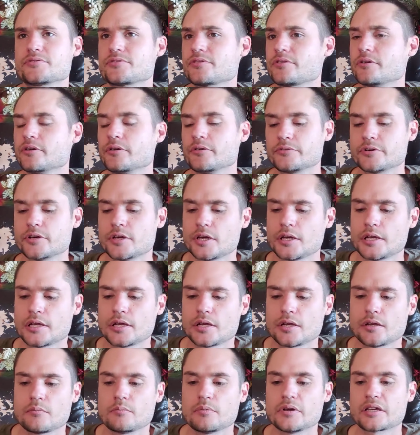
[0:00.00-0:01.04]
is third
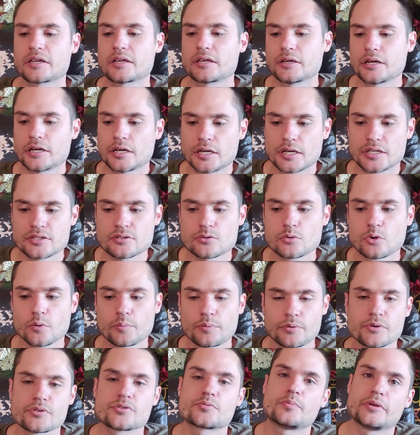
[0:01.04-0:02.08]
but uh,
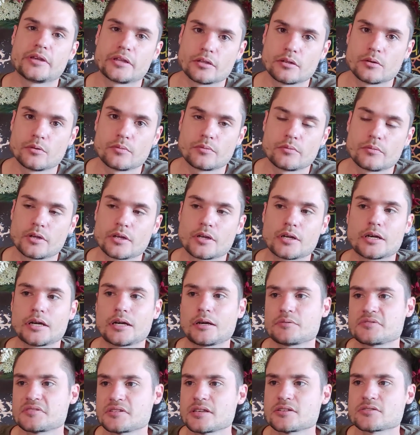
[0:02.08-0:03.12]
Scorpio is being the
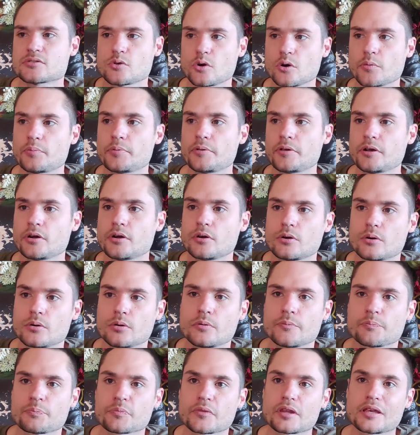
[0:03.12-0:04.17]
I would say
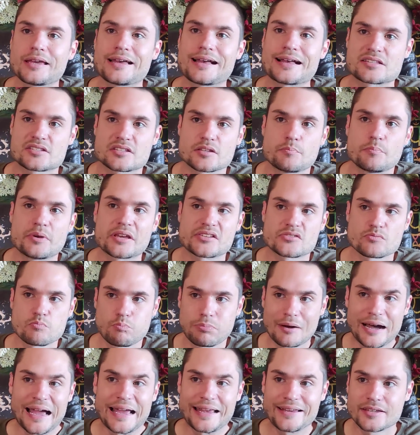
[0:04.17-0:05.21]
Scorpio has the biggest
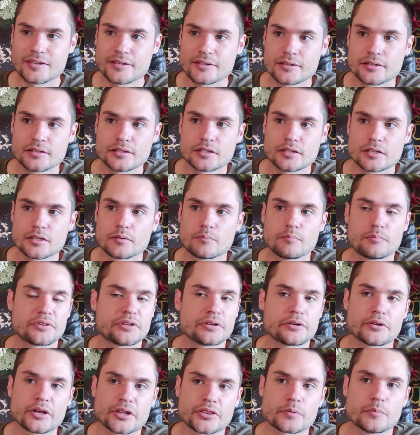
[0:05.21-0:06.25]
bite, but
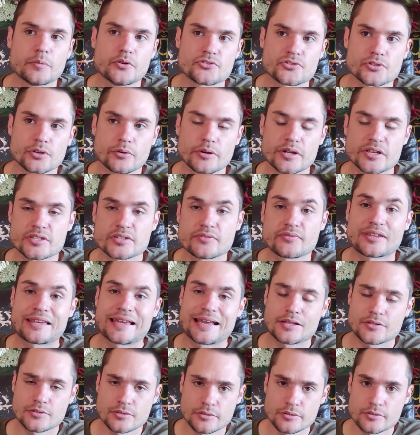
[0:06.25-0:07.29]
they're not the most aggressive.
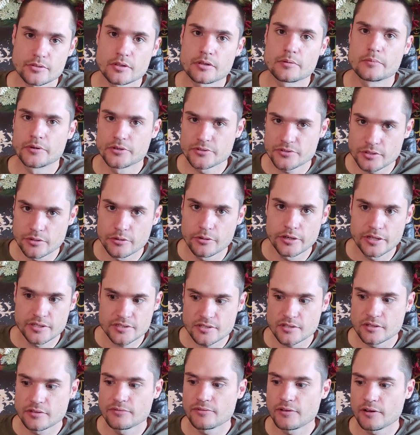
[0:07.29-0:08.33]
Cancers are the most
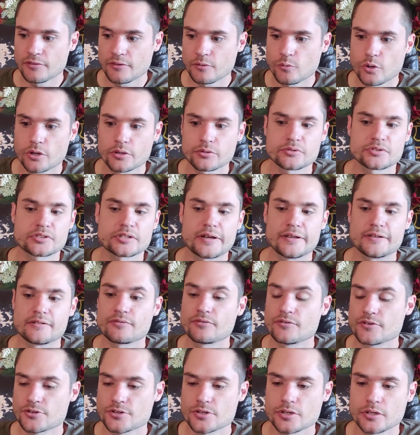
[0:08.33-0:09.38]
aggressive of all the water signs
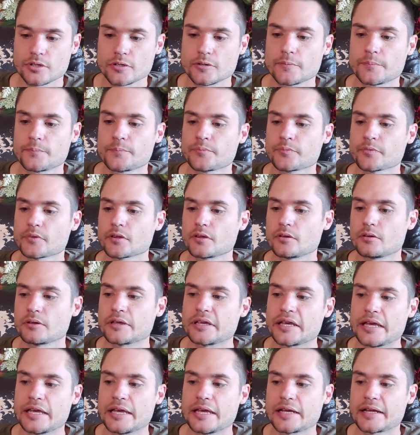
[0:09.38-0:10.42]
for sure.
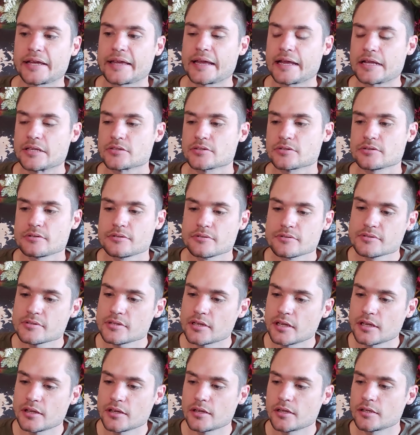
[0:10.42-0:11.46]
Okay, and cancers,
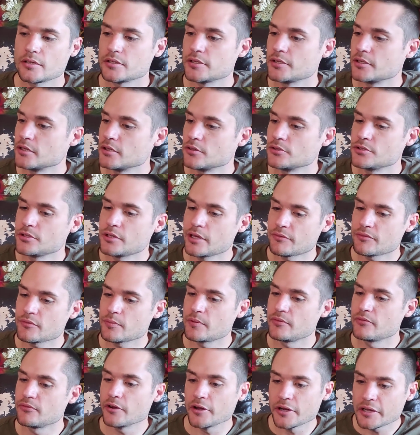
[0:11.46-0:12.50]
uh, you know, you have to
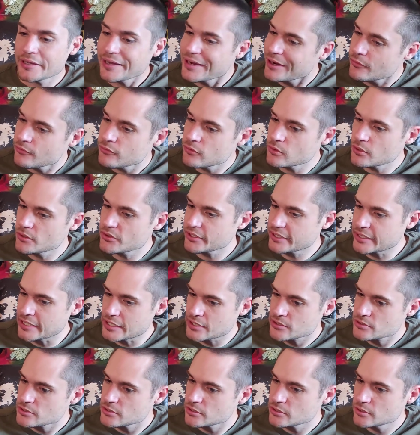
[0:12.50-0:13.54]
be very careful with a
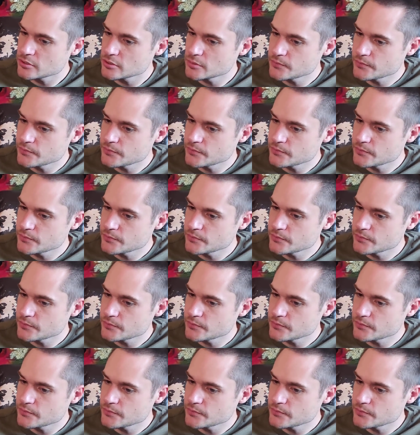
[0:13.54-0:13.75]
cancer.